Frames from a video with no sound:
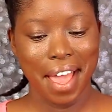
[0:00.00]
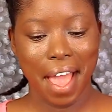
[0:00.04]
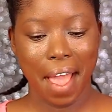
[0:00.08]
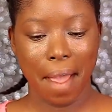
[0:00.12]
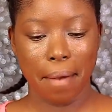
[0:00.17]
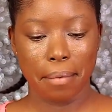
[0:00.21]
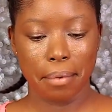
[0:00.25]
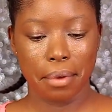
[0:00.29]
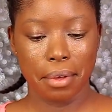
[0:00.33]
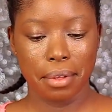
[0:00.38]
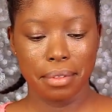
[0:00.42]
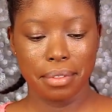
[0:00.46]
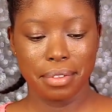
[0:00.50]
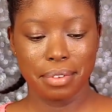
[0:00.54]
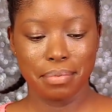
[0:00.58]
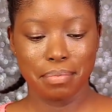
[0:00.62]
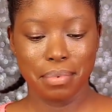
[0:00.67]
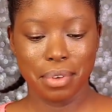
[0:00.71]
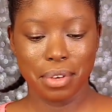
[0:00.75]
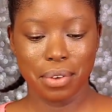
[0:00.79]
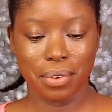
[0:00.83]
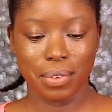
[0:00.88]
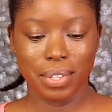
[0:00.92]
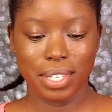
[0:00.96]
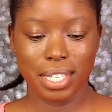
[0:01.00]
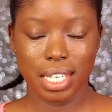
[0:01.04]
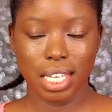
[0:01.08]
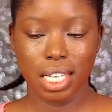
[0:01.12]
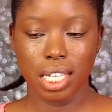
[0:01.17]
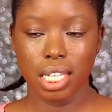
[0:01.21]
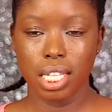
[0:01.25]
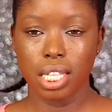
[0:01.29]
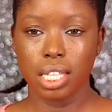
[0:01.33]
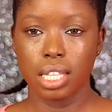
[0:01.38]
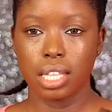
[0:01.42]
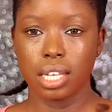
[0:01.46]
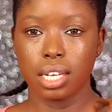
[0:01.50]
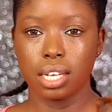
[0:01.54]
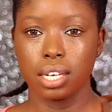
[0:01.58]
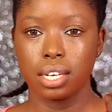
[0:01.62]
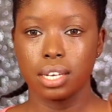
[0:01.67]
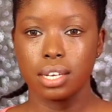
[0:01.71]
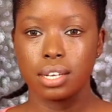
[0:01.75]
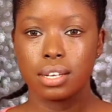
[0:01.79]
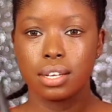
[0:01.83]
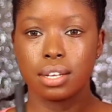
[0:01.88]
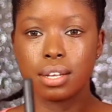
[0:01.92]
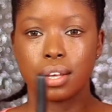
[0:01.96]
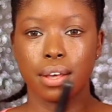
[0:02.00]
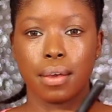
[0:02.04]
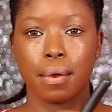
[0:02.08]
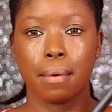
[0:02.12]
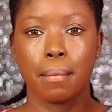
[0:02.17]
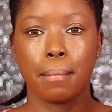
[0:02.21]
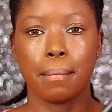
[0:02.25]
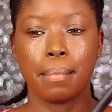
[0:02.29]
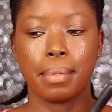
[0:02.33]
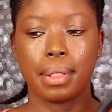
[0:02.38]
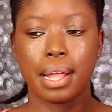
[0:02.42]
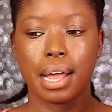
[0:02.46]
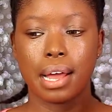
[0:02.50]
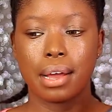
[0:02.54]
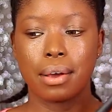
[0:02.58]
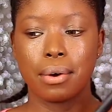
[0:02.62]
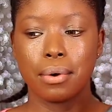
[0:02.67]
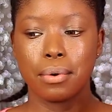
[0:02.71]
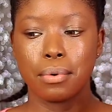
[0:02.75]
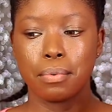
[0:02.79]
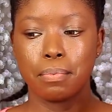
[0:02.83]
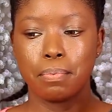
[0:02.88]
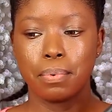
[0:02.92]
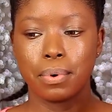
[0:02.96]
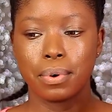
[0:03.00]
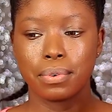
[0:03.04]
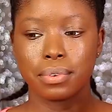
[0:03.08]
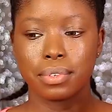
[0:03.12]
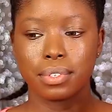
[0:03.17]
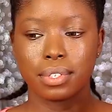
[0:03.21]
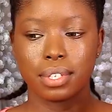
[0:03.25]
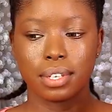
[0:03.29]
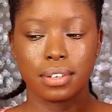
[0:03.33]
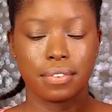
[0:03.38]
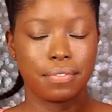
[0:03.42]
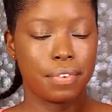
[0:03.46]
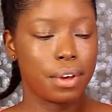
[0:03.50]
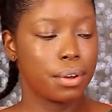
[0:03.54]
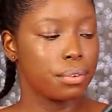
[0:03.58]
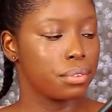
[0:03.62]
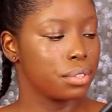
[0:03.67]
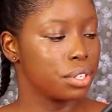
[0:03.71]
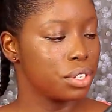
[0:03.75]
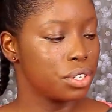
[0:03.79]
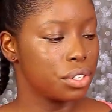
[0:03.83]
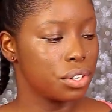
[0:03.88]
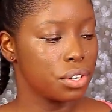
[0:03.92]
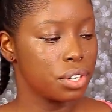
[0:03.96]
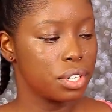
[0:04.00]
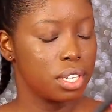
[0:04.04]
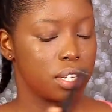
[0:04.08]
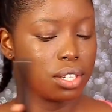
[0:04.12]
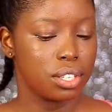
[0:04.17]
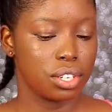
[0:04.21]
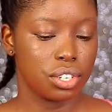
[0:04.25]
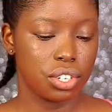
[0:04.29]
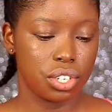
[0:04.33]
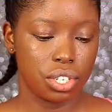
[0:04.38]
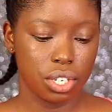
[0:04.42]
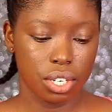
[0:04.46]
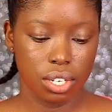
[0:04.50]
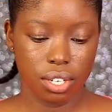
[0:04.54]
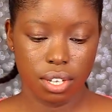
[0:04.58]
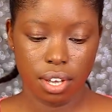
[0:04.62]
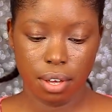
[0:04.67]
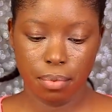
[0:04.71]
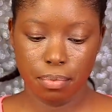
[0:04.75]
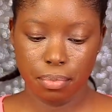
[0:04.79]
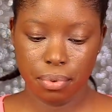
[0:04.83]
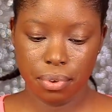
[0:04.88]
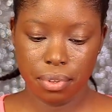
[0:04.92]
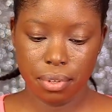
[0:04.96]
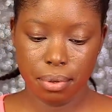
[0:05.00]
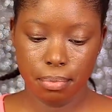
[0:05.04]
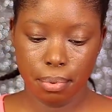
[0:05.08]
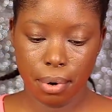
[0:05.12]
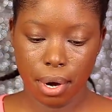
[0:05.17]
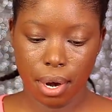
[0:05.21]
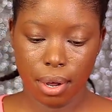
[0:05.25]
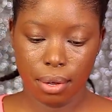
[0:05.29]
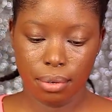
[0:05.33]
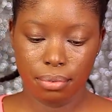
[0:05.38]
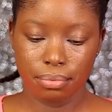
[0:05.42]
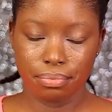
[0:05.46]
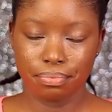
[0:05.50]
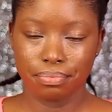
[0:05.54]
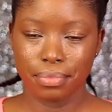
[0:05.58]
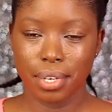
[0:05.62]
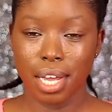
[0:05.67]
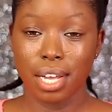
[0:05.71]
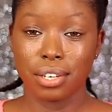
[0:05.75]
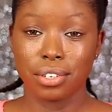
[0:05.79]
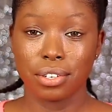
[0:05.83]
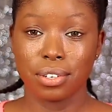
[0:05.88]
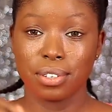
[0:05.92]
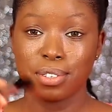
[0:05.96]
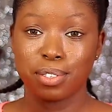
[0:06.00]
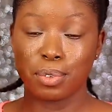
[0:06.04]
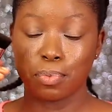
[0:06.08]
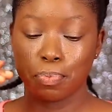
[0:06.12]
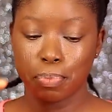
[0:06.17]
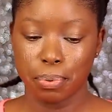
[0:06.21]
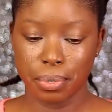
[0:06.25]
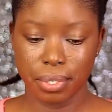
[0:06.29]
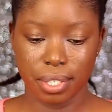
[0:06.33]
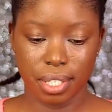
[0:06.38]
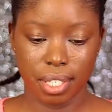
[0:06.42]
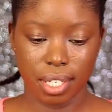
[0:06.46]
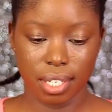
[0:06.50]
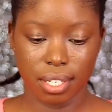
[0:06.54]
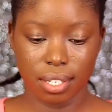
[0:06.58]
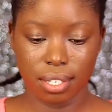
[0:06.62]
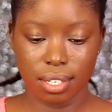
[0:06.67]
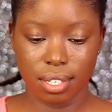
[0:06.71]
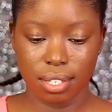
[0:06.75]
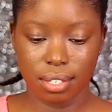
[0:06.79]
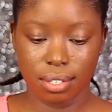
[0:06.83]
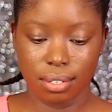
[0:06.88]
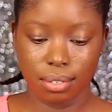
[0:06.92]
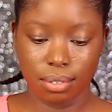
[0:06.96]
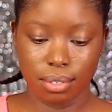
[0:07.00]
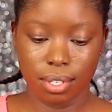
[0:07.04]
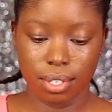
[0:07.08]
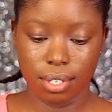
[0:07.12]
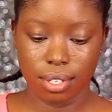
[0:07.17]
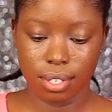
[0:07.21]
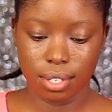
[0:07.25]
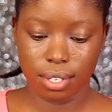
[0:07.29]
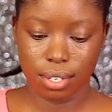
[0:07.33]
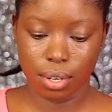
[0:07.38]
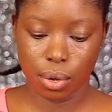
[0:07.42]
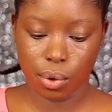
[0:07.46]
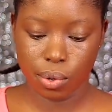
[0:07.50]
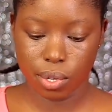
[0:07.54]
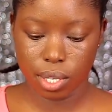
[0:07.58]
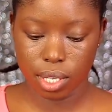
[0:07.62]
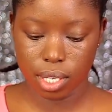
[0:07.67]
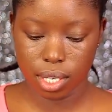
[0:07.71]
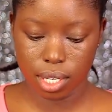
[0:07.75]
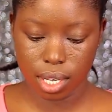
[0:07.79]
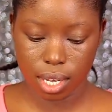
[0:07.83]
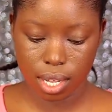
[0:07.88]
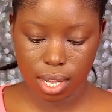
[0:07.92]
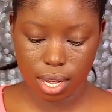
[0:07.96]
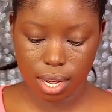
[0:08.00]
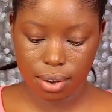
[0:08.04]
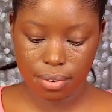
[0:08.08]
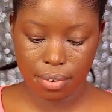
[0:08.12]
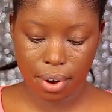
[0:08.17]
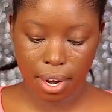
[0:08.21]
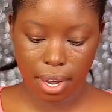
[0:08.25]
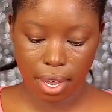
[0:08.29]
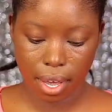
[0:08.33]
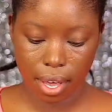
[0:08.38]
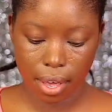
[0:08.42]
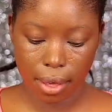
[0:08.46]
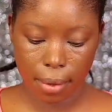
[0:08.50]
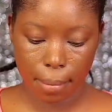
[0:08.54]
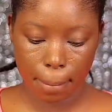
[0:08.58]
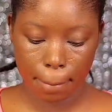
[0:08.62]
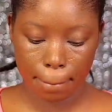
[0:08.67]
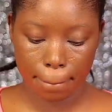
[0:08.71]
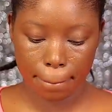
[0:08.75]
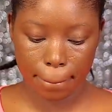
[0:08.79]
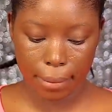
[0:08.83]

I'm going to be using the Black Opal Stick Foundation in the shade Ebony Brown. I just deposited it into this container right here.